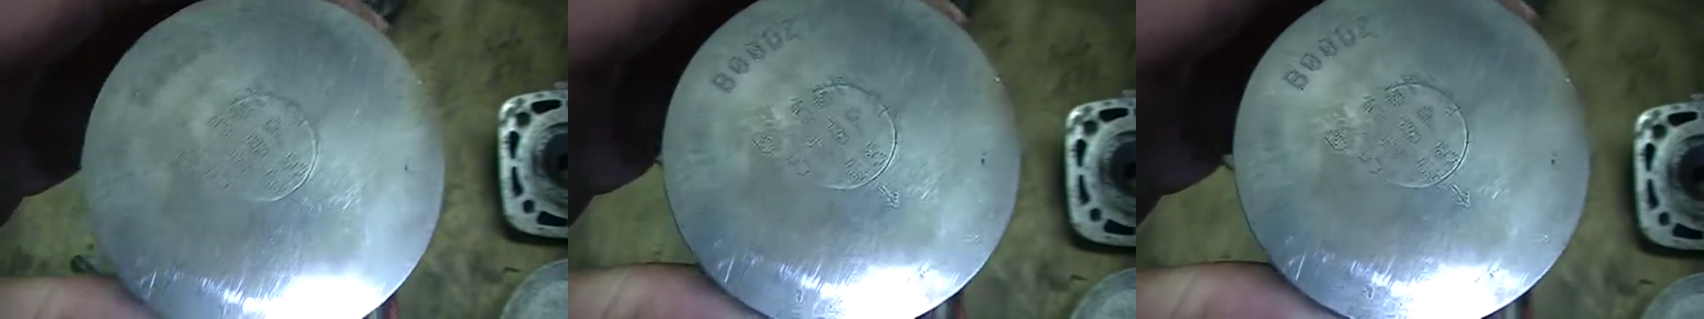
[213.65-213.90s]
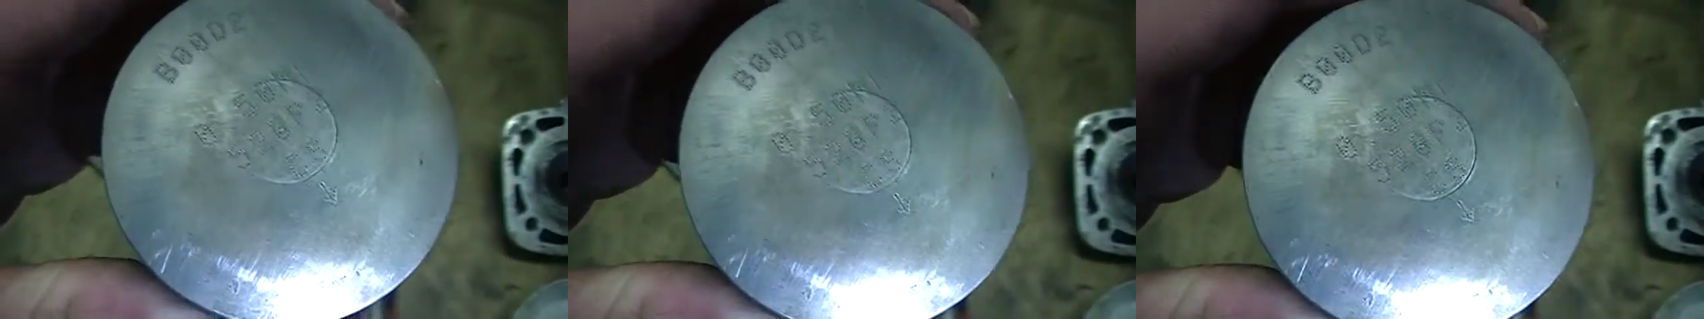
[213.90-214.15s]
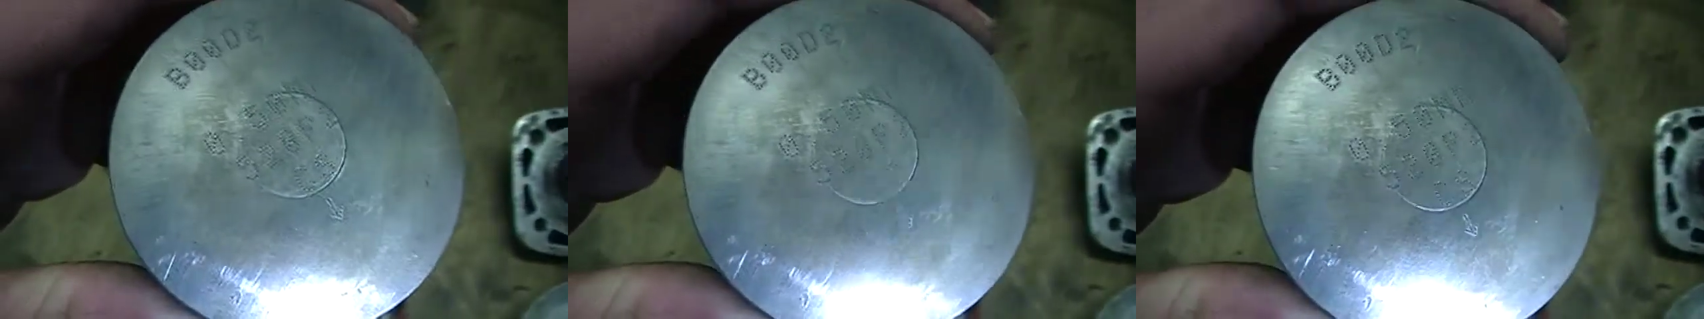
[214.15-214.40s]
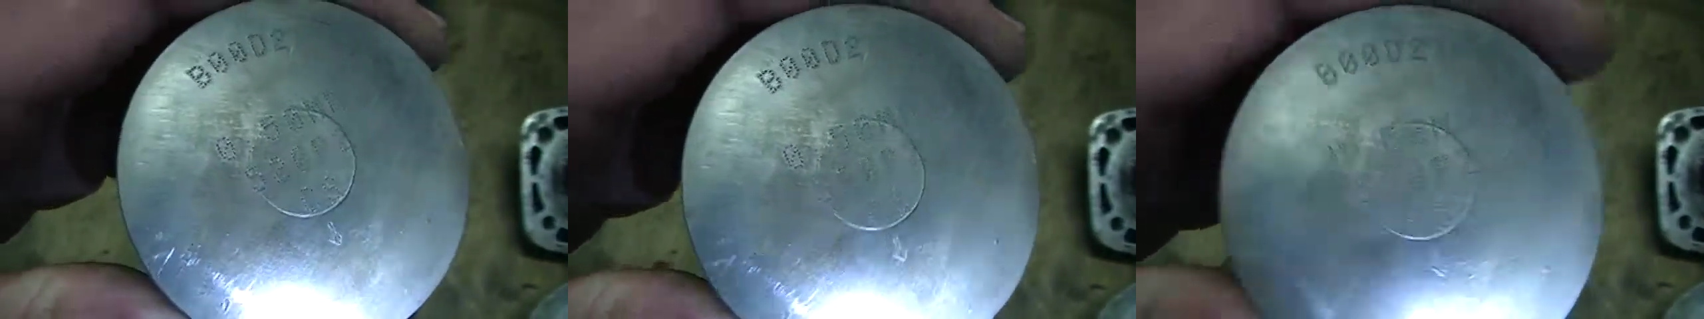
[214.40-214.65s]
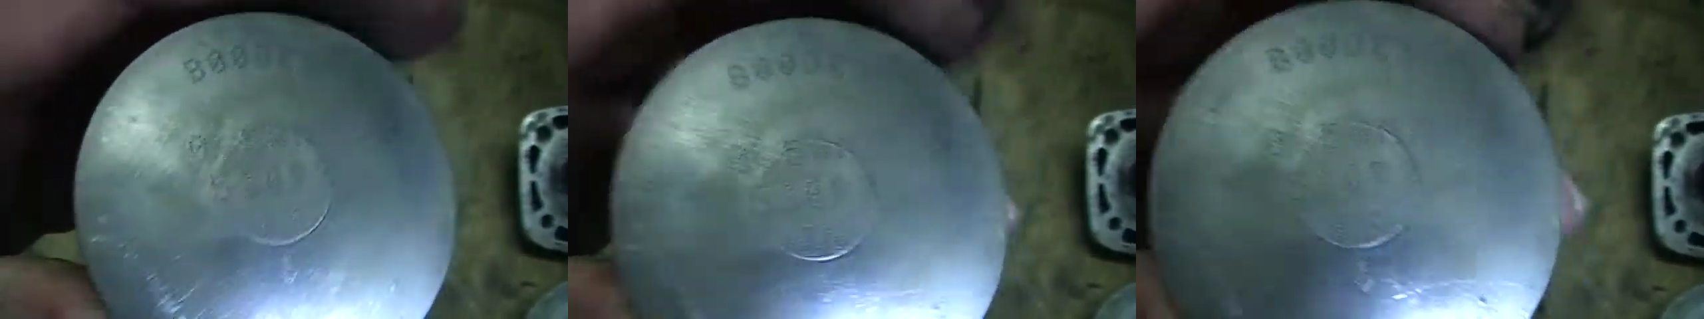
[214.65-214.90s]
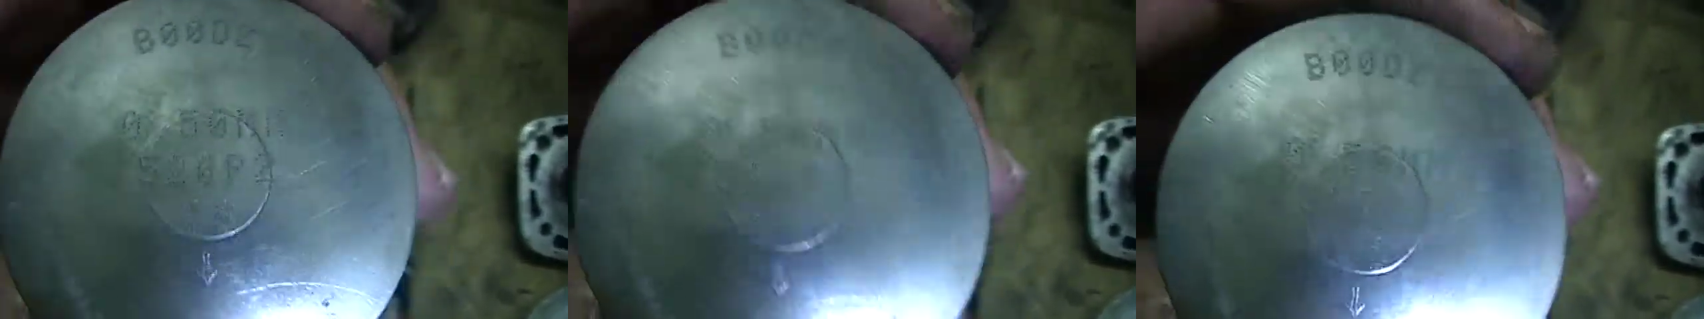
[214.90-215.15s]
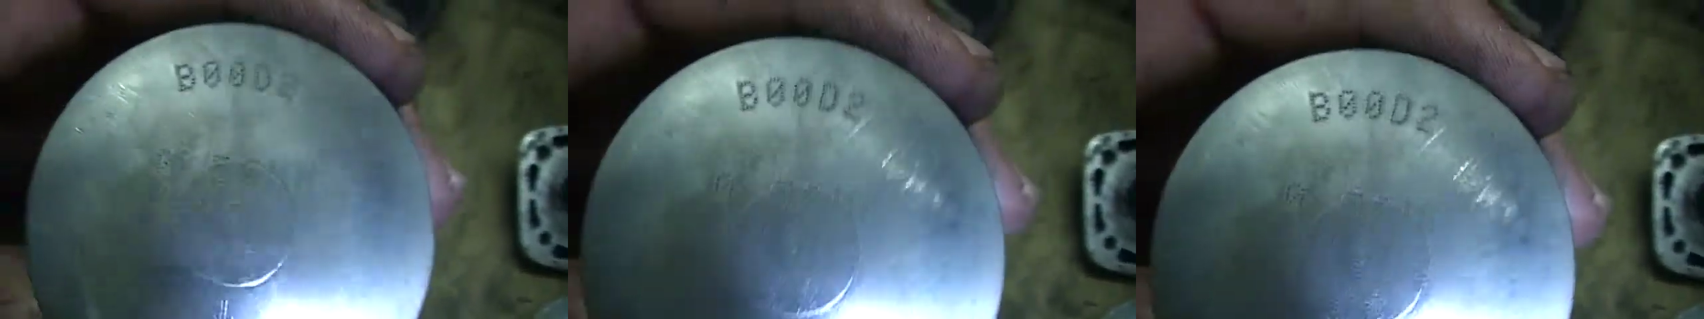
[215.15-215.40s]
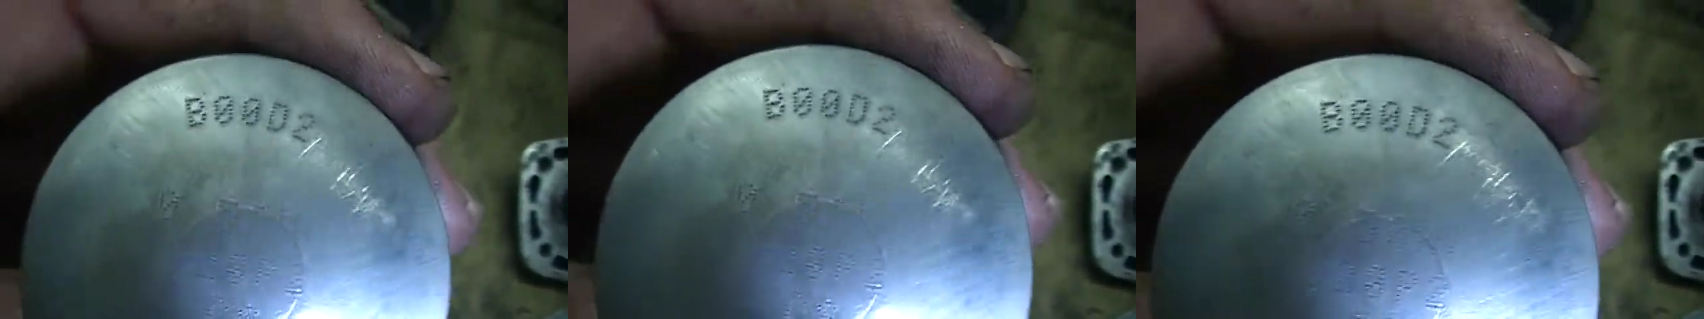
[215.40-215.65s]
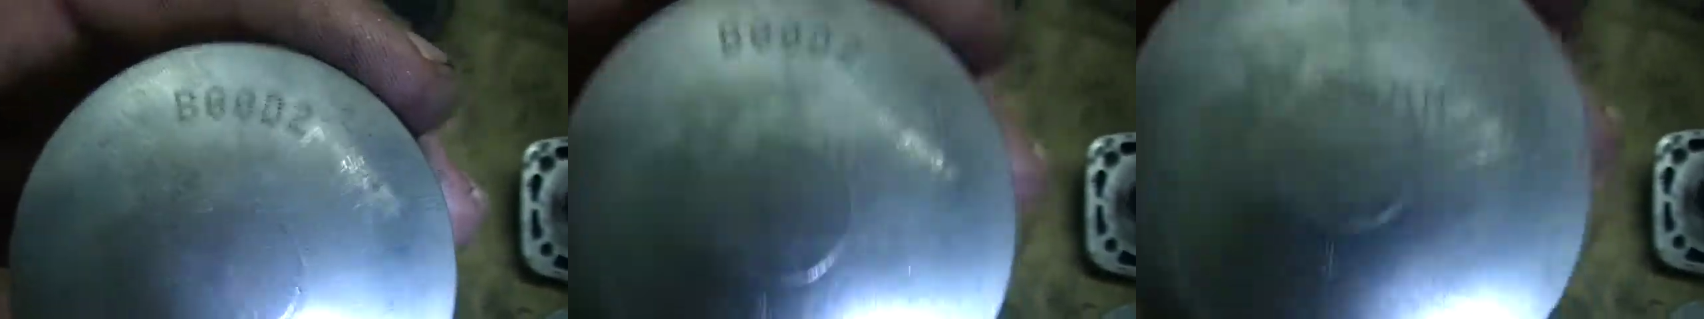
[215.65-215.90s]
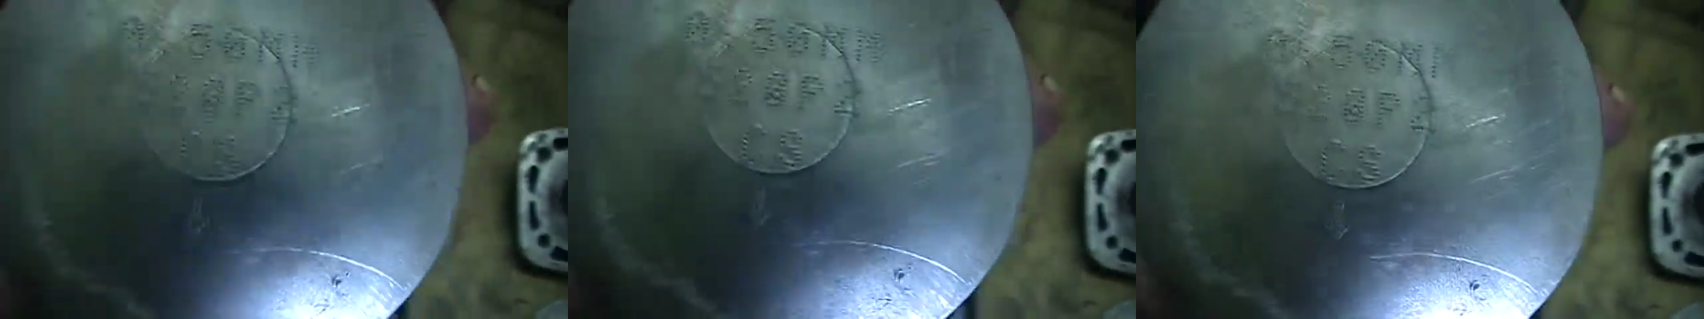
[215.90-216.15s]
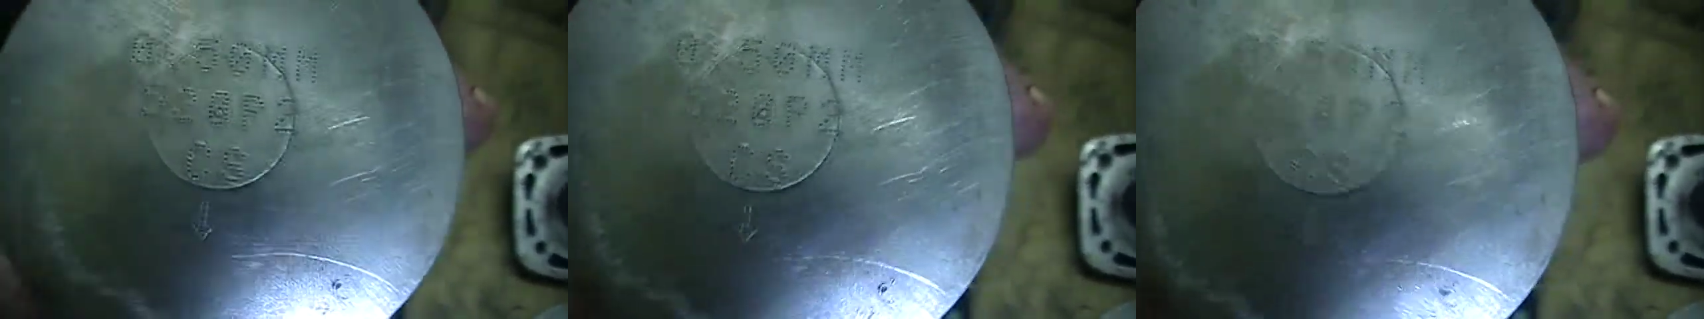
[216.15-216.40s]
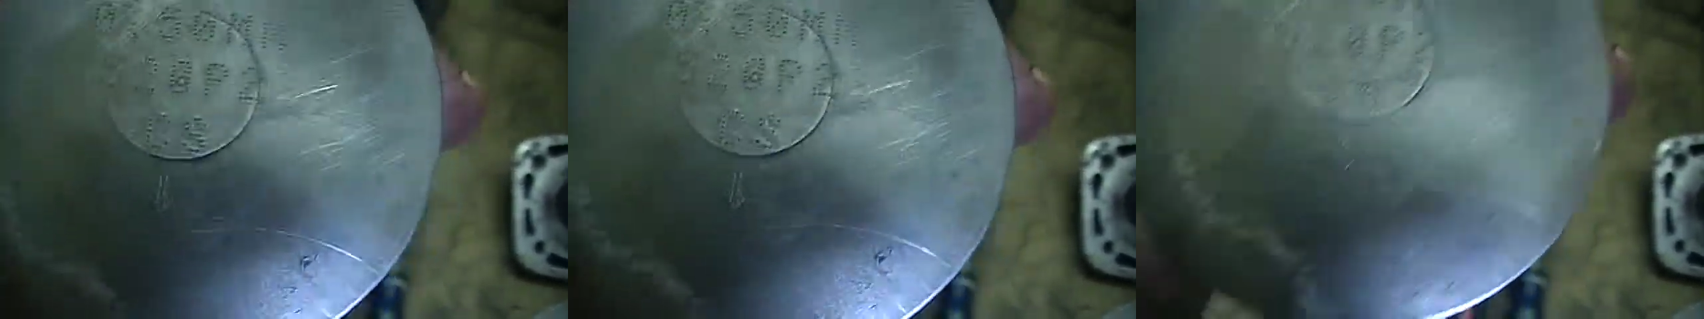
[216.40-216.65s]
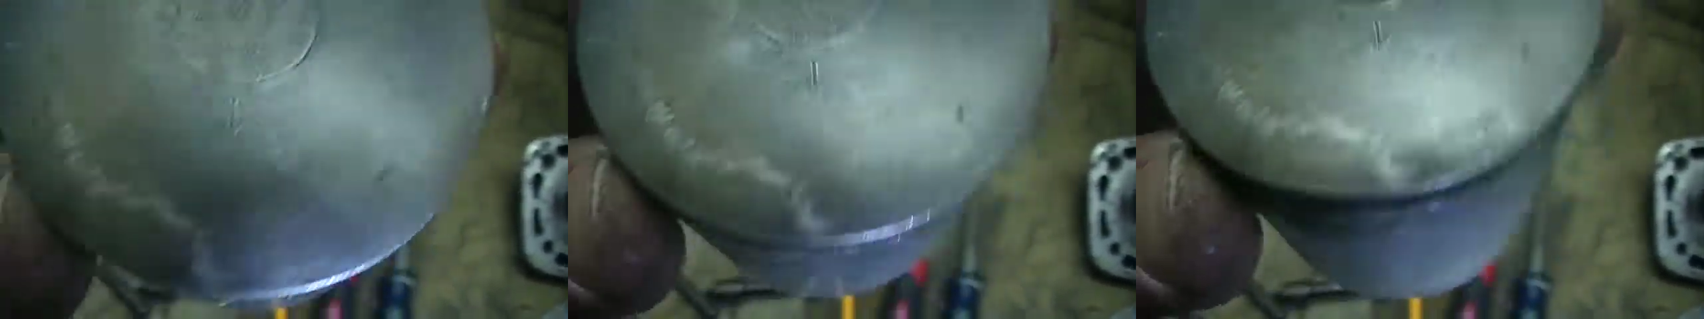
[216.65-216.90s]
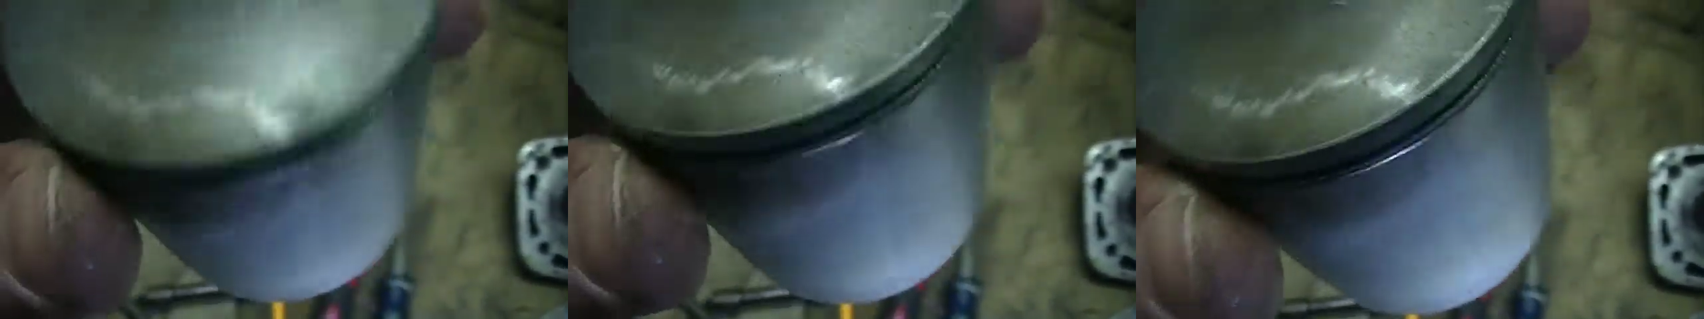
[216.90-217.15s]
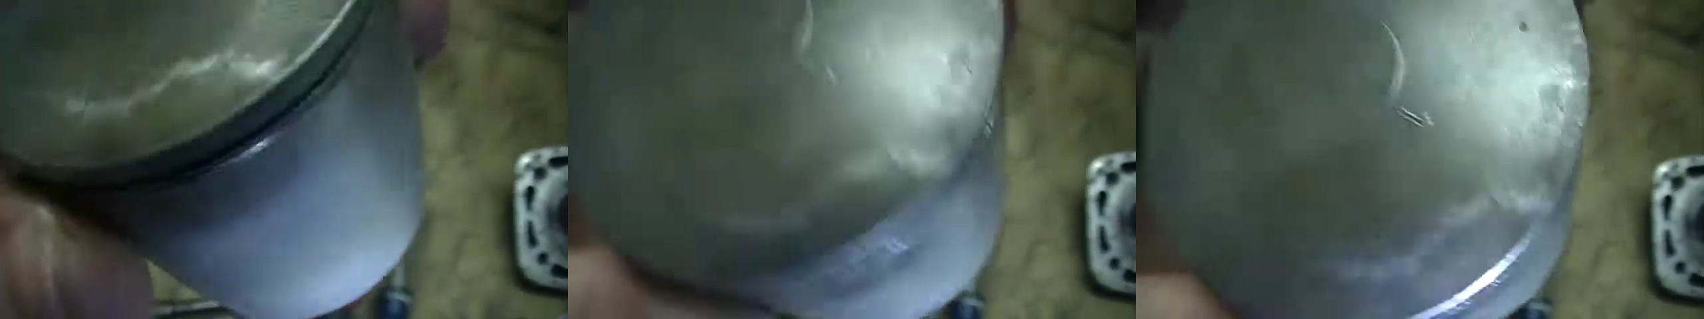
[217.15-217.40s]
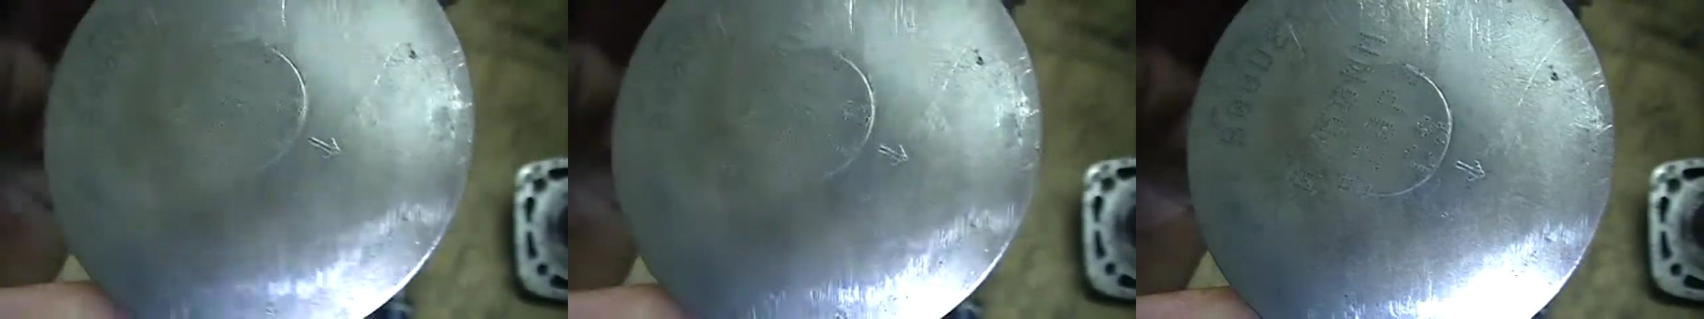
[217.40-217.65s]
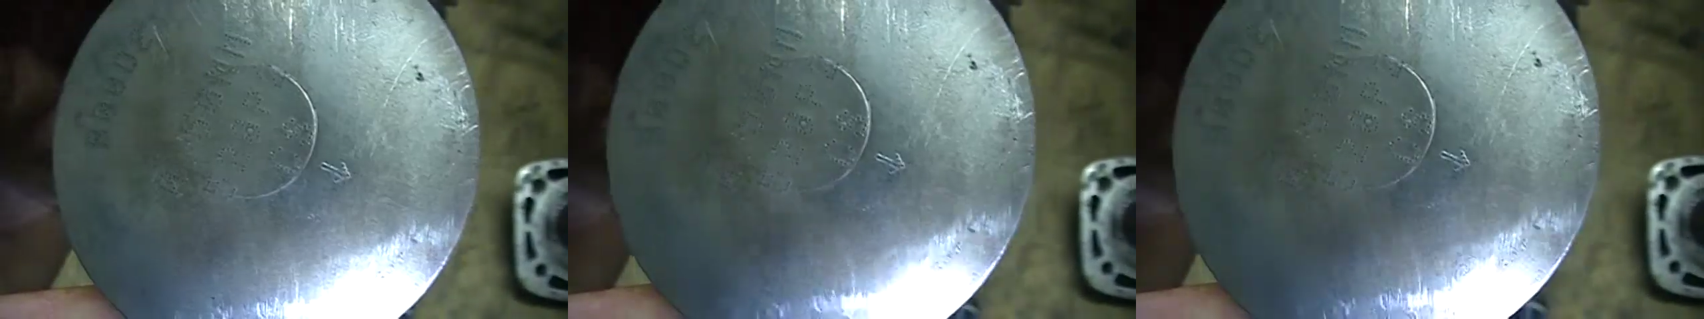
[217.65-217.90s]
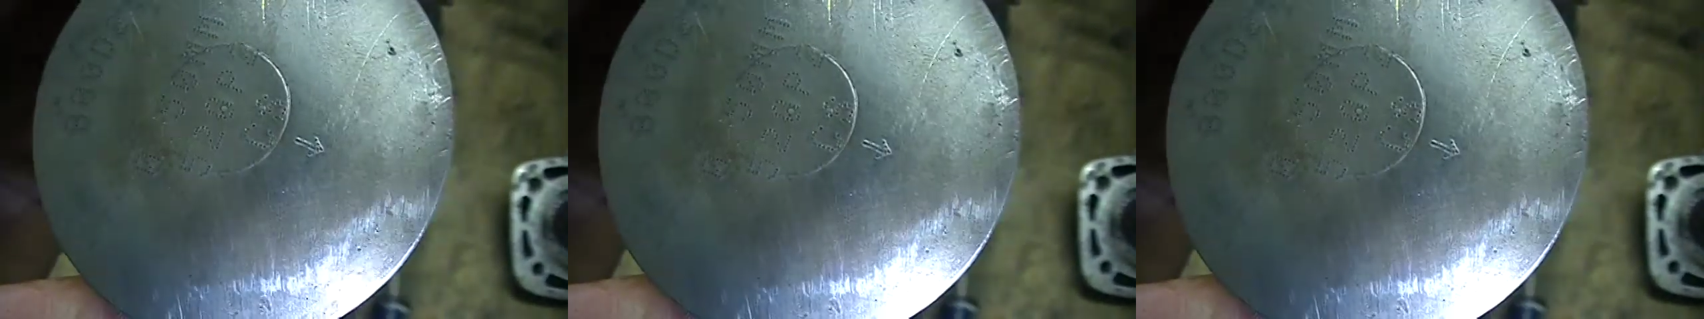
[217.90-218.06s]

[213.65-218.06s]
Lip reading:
Nobody's mouth can be seen.